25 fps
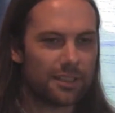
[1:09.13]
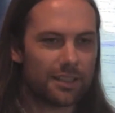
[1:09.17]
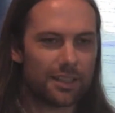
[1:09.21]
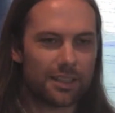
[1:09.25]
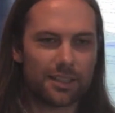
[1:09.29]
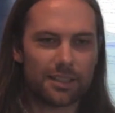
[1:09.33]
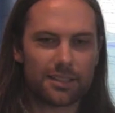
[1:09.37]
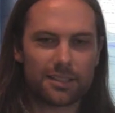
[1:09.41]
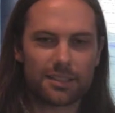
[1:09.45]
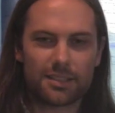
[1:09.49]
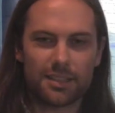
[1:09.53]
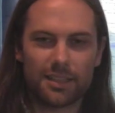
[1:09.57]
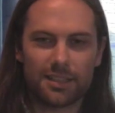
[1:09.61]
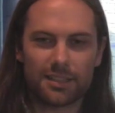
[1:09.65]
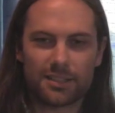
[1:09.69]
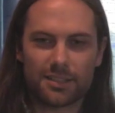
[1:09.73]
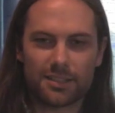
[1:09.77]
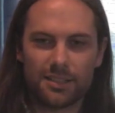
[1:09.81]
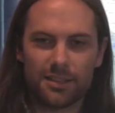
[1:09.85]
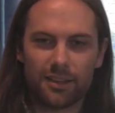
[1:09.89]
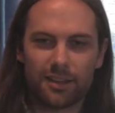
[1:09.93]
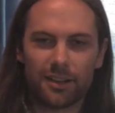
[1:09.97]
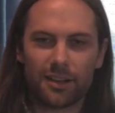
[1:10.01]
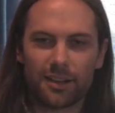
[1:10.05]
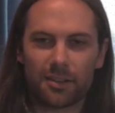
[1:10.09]
That
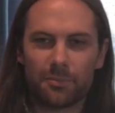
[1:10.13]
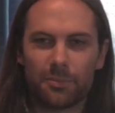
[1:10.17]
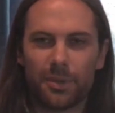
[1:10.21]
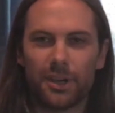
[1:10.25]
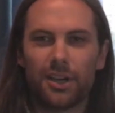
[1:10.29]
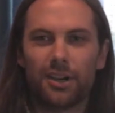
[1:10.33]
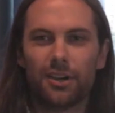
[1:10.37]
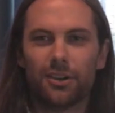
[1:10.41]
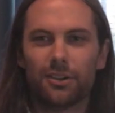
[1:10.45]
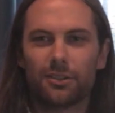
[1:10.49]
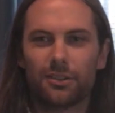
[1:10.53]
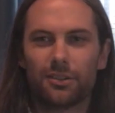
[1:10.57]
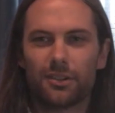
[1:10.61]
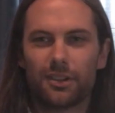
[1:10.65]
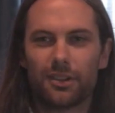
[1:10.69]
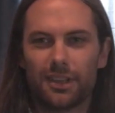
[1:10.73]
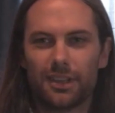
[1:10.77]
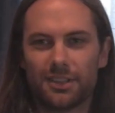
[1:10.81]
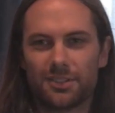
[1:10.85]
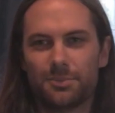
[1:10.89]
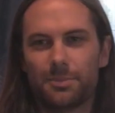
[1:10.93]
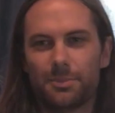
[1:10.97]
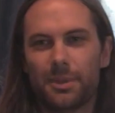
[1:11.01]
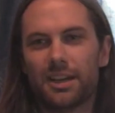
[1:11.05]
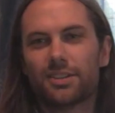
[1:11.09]
it's not about,
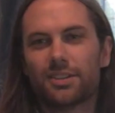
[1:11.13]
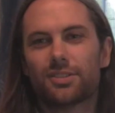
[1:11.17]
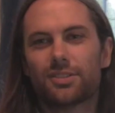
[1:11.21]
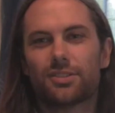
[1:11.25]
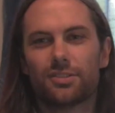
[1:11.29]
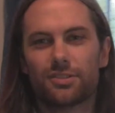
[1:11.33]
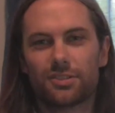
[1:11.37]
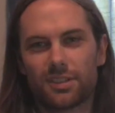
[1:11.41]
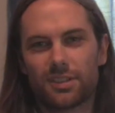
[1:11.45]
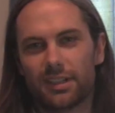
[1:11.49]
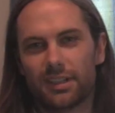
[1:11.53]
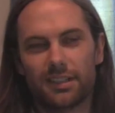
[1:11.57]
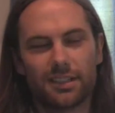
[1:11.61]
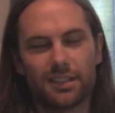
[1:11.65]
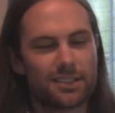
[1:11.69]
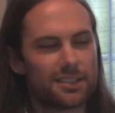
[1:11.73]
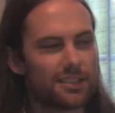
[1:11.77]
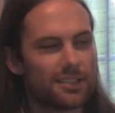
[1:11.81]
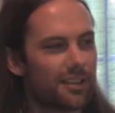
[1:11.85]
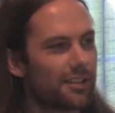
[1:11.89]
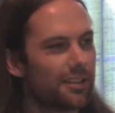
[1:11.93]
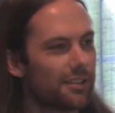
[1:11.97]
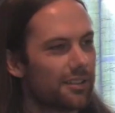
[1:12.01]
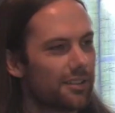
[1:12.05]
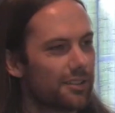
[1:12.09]
as Master said,
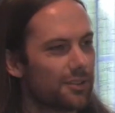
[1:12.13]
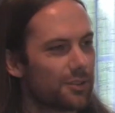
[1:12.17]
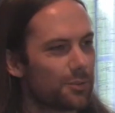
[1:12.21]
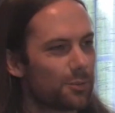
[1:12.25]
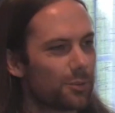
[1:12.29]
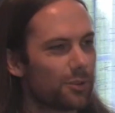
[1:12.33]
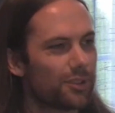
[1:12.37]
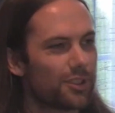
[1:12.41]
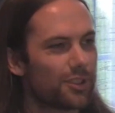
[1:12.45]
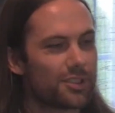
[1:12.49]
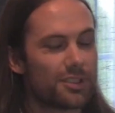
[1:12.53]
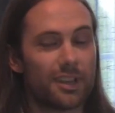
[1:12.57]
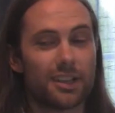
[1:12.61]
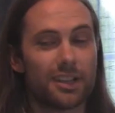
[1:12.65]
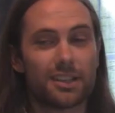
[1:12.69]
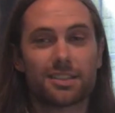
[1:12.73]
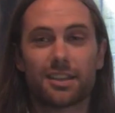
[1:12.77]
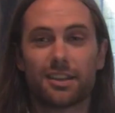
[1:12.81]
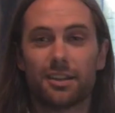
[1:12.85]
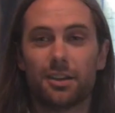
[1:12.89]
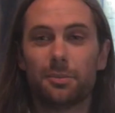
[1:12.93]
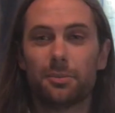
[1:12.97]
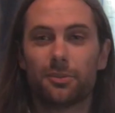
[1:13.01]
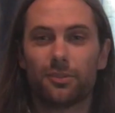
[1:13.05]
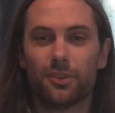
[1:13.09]
this world is not
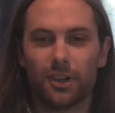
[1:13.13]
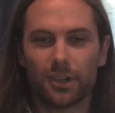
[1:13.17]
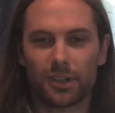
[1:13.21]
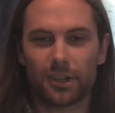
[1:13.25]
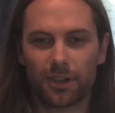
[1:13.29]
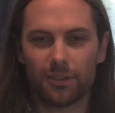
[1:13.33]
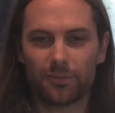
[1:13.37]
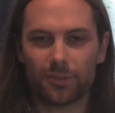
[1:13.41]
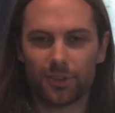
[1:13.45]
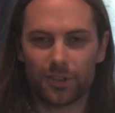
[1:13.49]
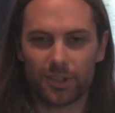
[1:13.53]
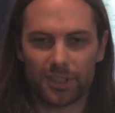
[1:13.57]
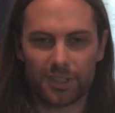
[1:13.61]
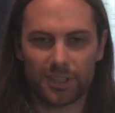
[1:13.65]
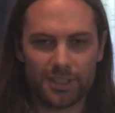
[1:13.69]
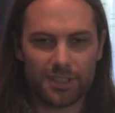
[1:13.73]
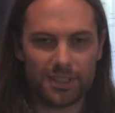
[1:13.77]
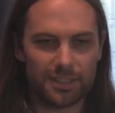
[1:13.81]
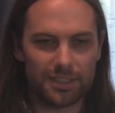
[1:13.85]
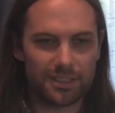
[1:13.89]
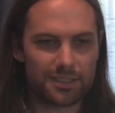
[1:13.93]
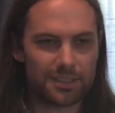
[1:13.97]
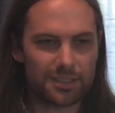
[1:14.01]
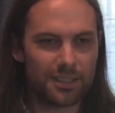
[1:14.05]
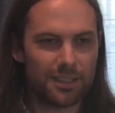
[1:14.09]
set up for our comfort and
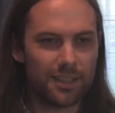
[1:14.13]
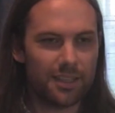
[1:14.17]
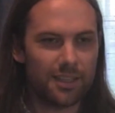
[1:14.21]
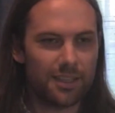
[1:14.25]
ease.